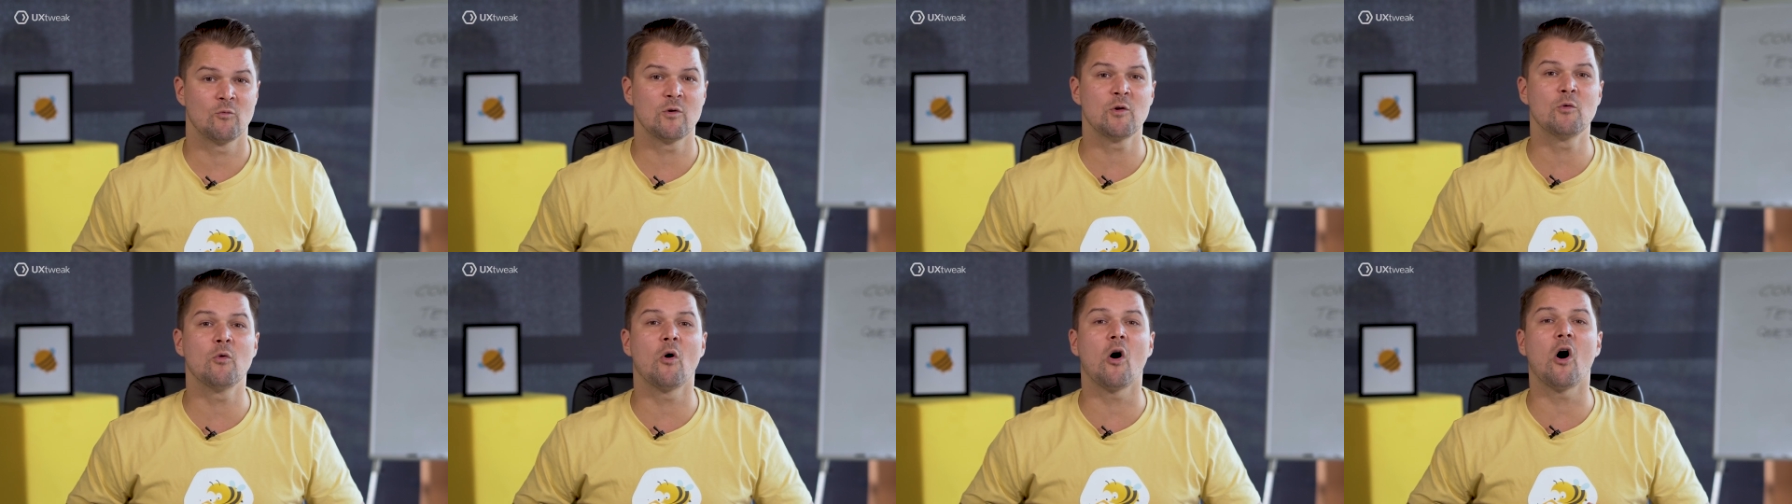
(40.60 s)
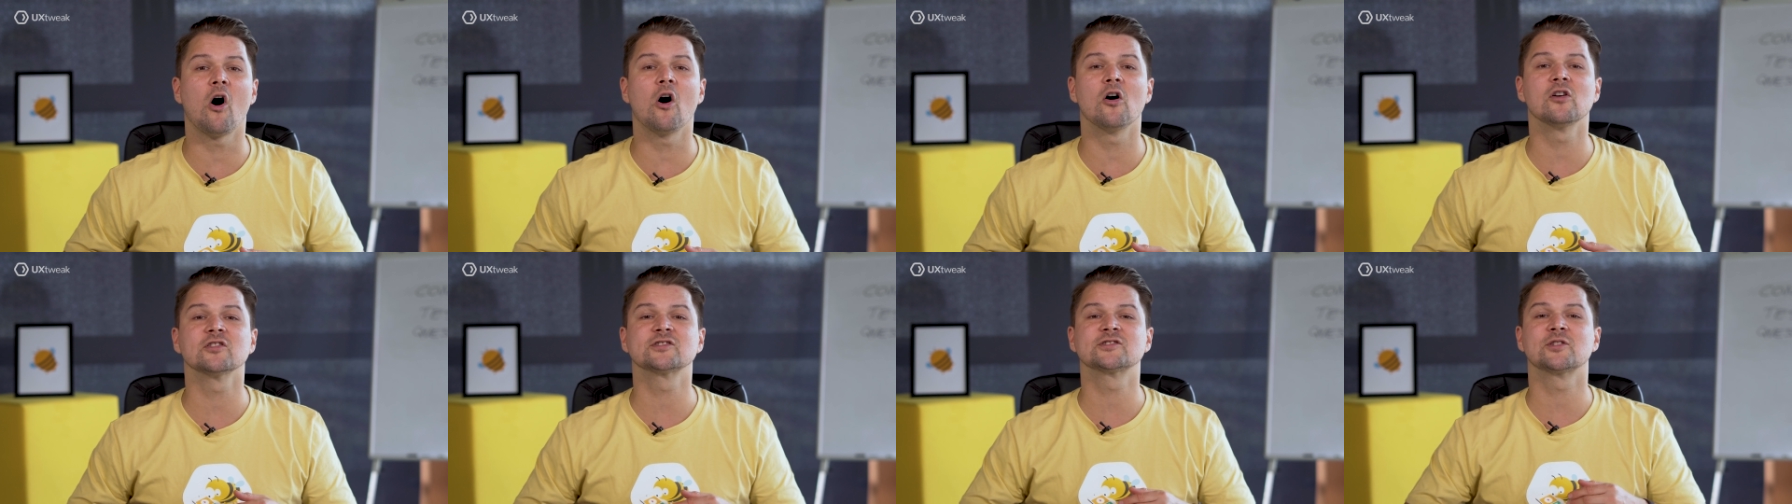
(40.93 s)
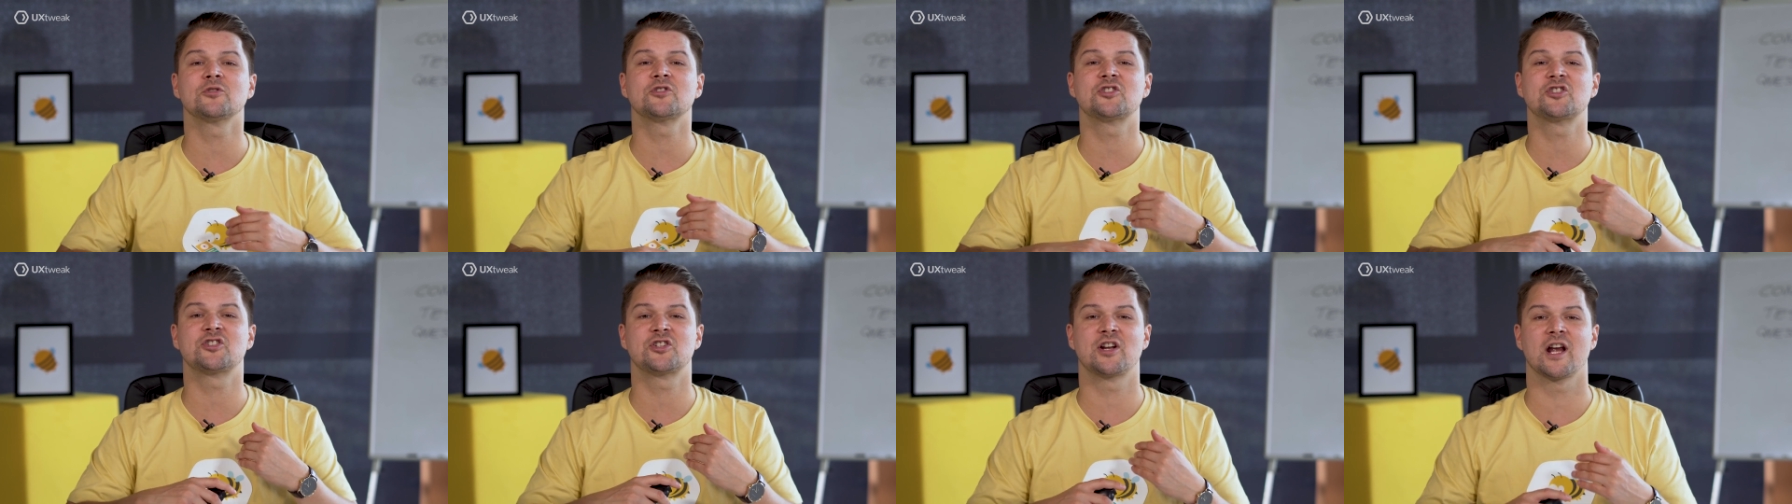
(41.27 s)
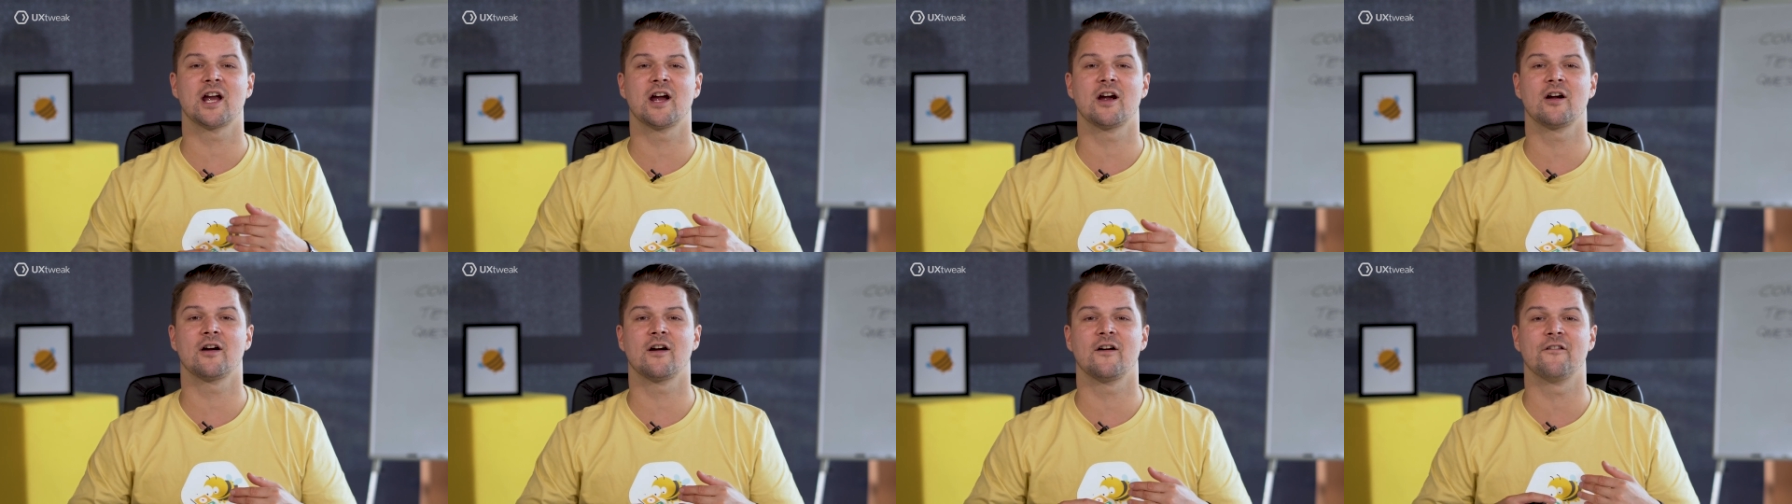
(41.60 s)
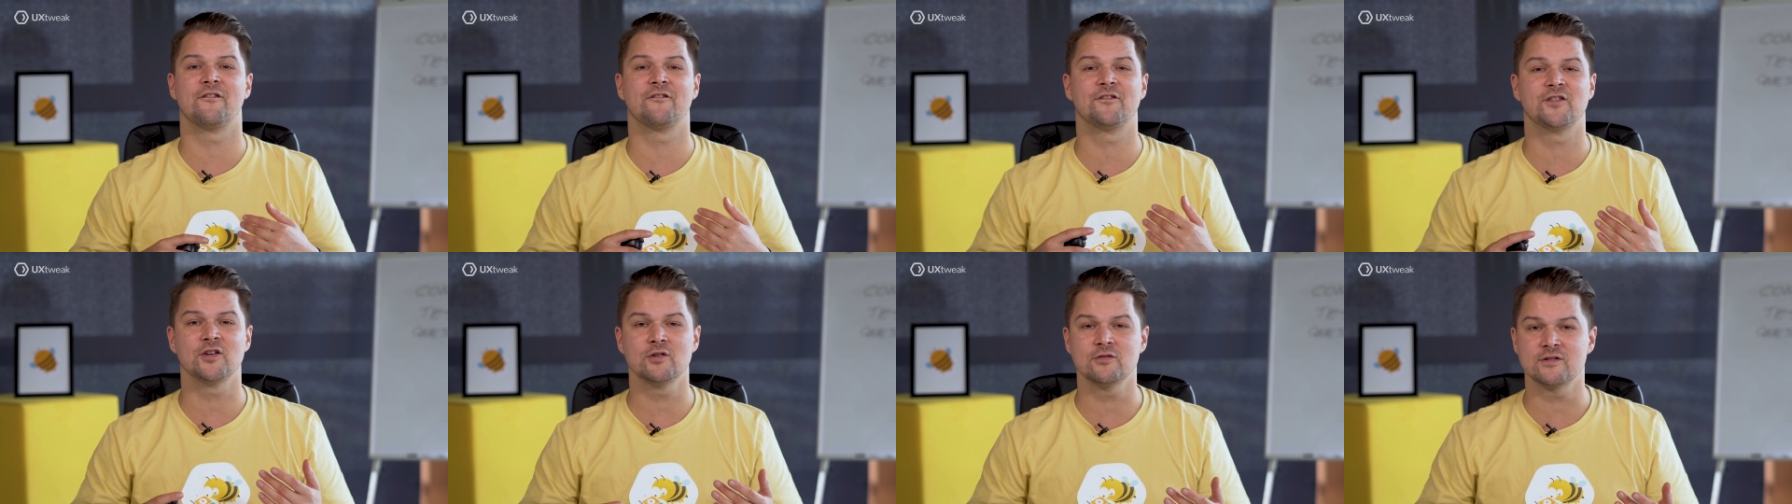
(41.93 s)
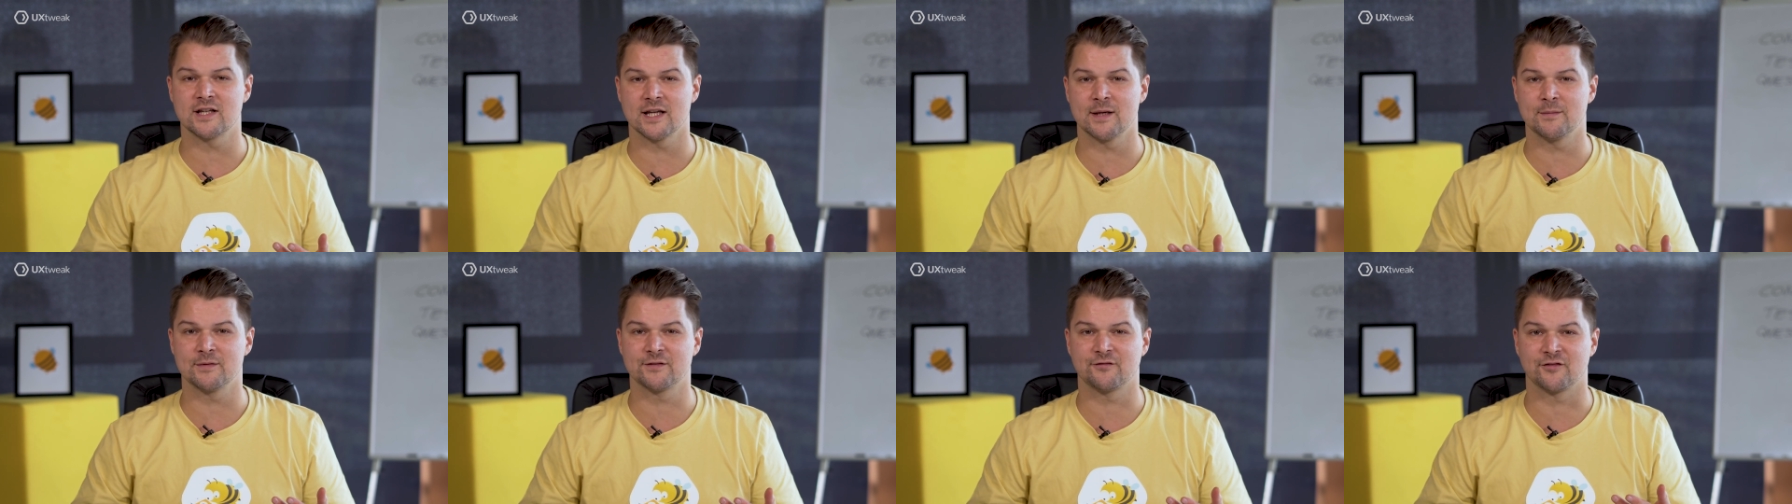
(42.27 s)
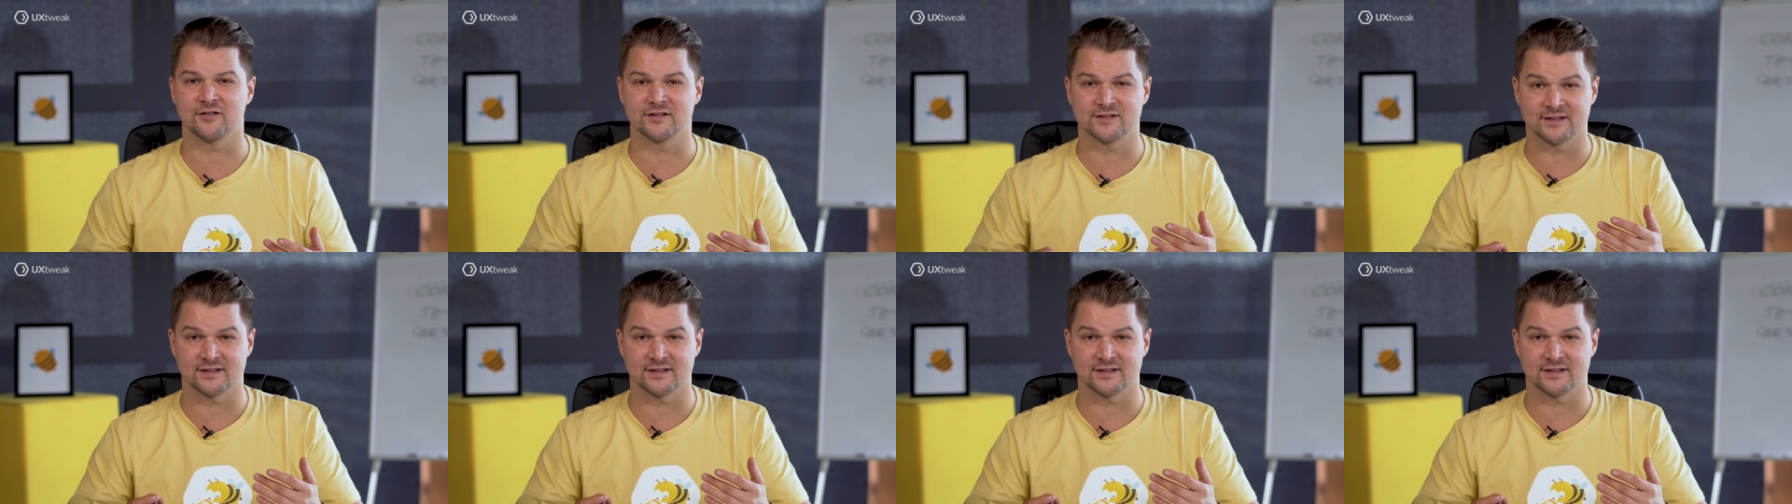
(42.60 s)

We will also share a few tips for